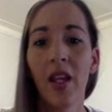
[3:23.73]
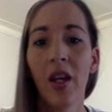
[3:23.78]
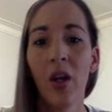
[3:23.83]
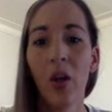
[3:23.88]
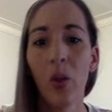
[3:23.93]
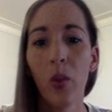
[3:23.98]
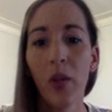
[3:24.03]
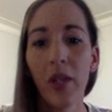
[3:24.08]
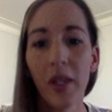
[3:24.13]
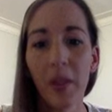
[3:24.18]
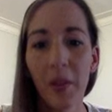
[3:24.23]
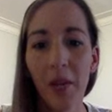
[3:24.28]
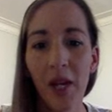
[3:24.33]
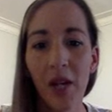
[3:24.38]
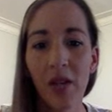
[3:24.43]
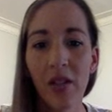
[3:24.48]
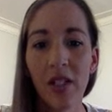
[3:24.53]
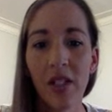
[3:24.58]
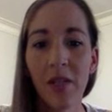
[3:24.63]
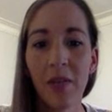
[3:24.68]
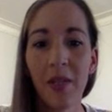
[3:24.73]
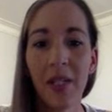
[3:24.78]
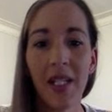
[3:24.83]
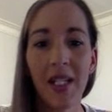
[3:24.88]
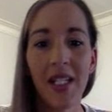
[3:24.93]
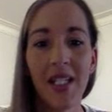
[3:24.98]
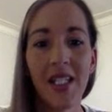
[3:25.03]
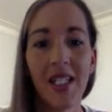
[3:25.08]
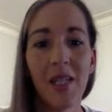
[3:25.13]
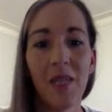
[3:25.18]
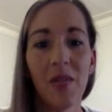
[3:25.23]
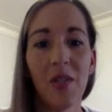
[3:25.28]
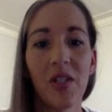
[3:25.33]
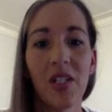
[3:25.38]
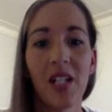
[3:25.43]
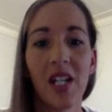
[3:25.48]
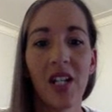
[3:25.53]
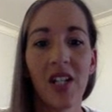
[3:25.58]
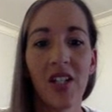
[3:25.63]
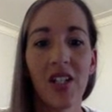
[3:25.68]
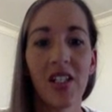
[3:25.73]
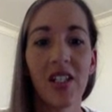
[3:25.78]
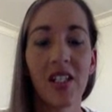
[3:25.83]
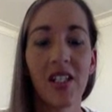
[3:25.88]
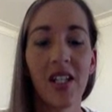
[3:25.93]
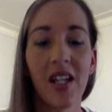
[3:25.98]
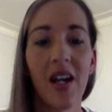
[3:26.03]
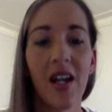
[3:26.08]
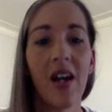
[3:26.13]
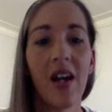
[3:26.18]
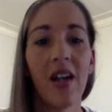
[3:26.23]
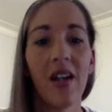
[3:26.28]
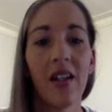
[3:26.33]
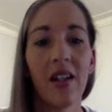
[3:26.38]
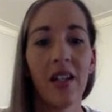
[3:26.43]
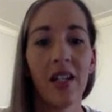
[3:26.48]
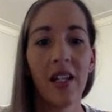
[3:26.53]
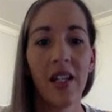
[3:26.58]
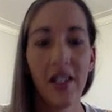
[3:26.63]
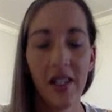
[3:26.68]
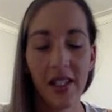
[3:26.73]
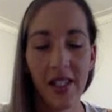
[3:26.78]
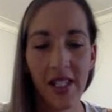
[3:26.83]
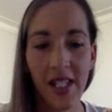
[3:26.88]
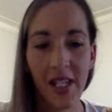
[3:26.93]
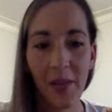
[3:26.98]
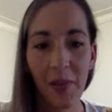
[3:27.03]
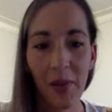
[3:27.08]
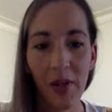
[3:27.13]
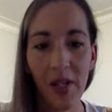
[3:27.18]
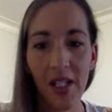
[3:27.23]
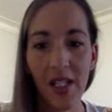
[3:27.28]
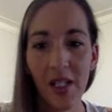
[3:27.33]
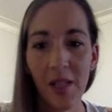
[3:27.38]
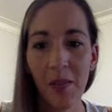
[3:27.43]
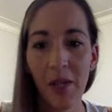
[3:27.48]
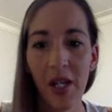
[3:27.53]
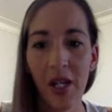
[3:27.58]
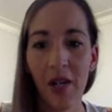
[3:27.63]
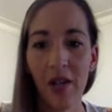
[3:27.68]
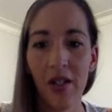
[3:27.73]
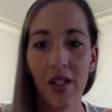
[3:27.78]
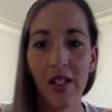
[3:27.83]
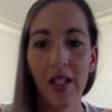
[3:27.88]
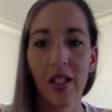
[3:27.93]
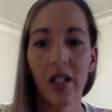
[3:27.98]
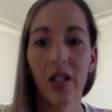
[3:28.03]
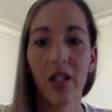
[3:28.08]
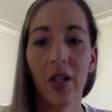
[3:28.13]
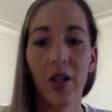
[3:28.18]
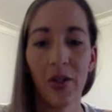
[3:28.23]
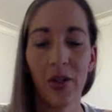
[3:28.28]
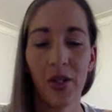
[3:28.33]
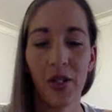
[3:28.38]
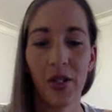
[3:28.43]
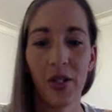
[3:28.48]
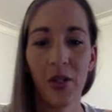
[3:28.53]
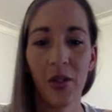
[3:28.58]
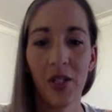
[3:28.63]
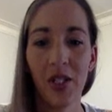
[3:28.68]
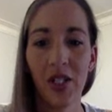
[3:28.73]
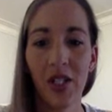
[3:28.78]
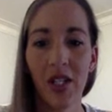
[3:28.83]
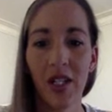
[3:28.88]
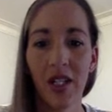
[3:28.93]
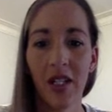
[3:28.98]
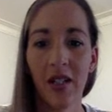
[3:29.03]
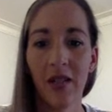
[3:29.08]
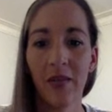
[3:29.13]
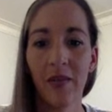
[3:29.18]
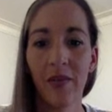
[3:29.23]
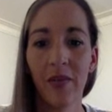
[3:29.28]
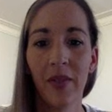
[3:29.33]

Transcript: Where the mountain peaks seem to touch the sky, the separated parents are closest to each other.